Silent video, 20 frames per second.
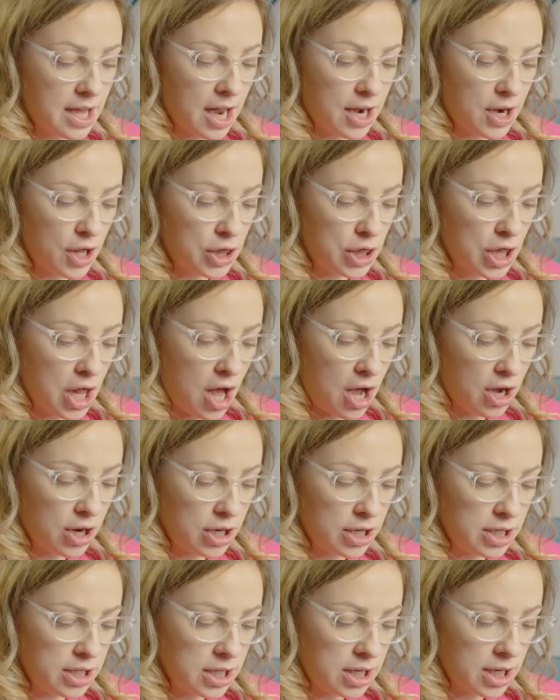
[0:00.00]
and
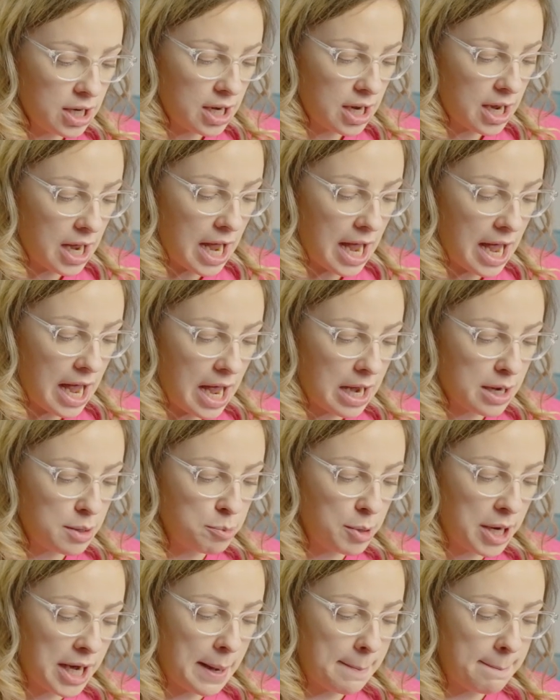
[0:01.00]
along,
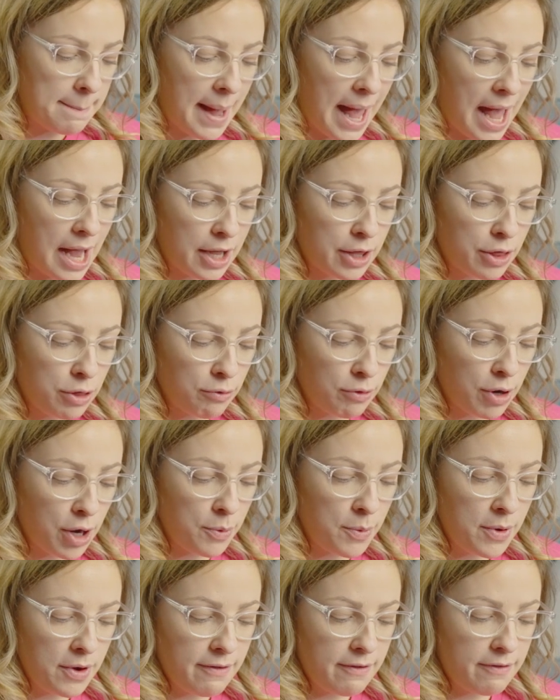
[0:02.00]
and bring it back
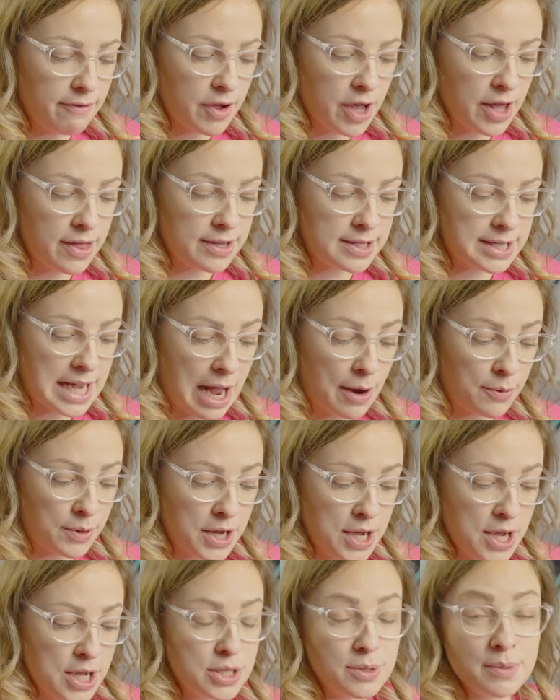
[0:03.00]
through further
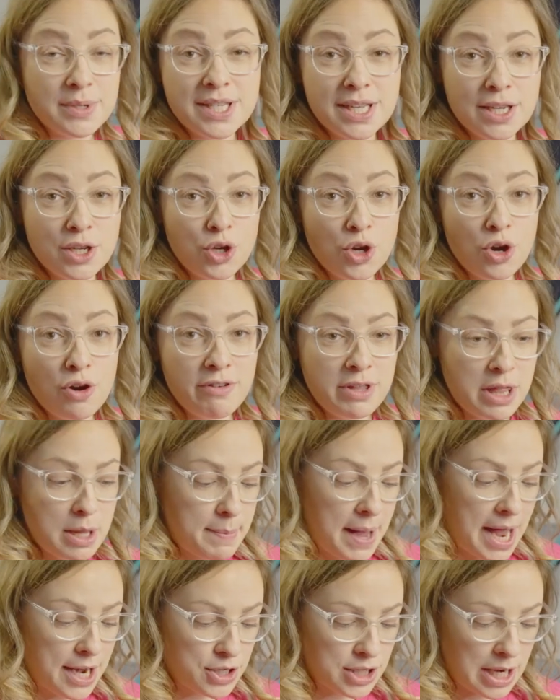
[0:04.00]
down, so it's securing
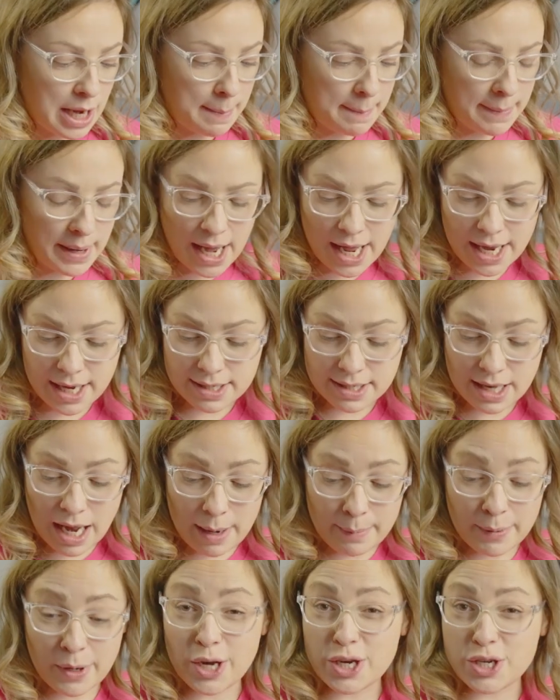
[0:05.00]
the badge in place.
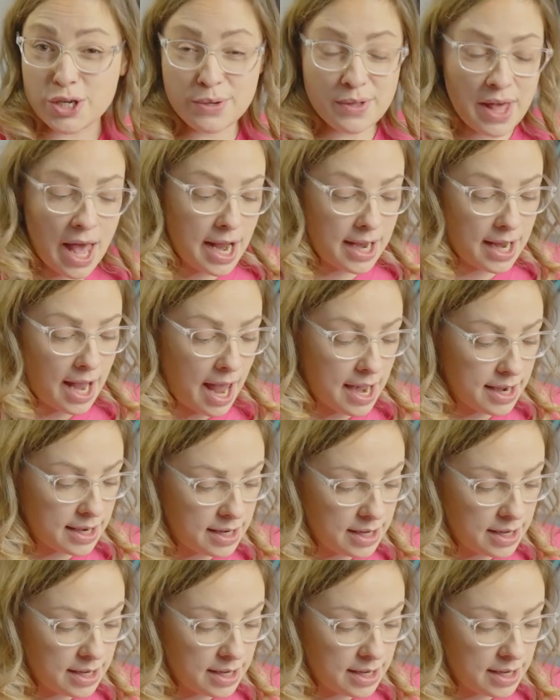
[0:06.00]
And I'm going to do that again